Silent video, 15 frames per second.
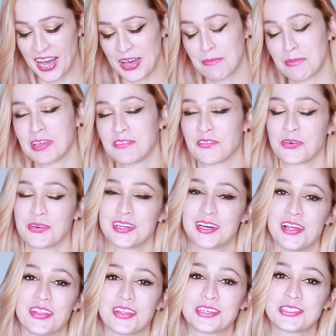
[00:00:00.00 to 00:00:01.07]
I mean, for
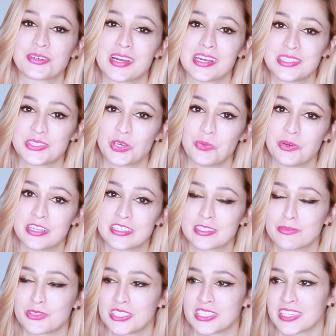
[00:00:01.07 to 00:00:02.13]
real, the
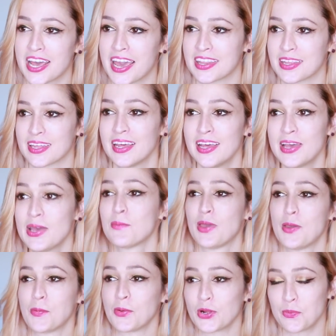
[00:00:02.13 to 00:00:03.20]
transhumanism, she's saying that
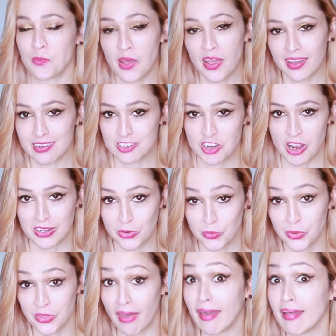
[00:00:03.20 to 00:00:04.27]
people are being injected
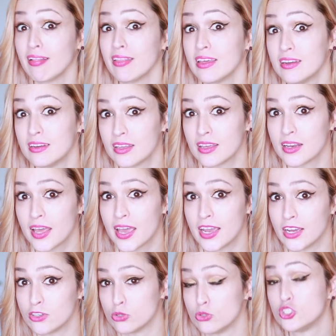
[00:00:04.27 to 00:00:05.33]
with alien
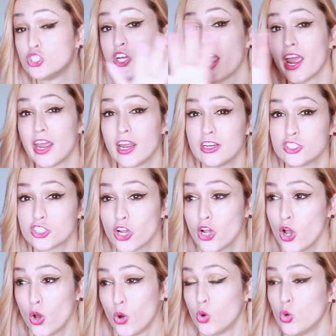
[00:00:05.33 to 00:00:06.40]
DNA to change
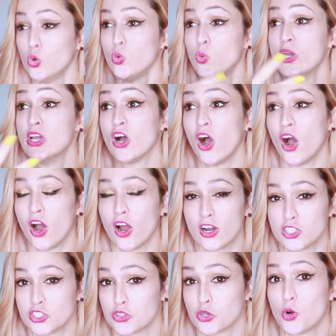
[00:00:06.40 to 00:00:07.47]
who we
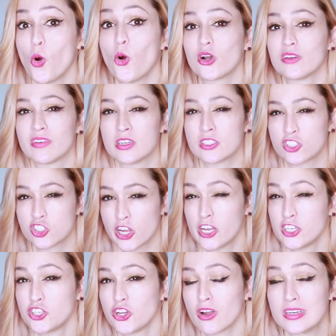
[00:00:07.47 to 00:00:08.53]
are to the core of us,
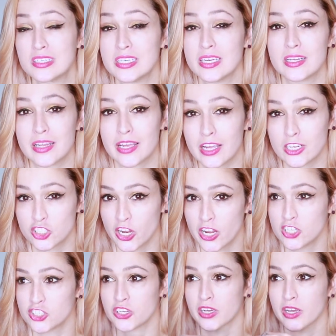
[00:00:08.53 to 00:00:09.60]
changing our DNA,
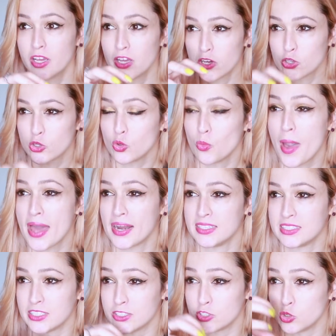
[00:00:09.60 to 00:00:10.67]
changing
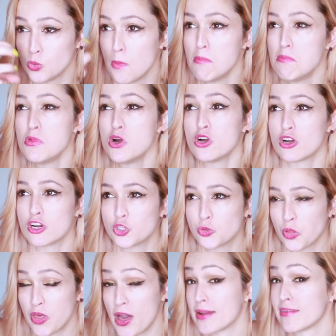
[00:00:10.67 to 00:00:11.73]
humanity to merge
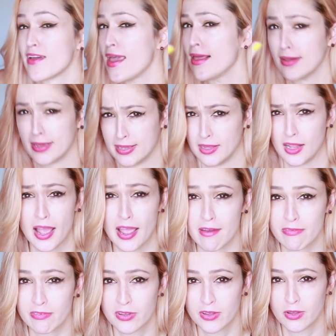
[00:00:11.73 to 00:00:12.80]
with that of alien
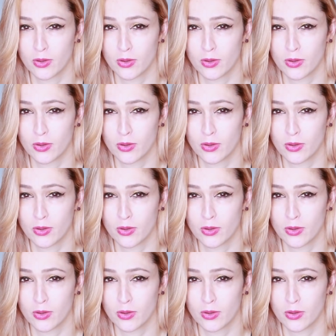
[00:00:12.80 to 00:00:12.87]
life.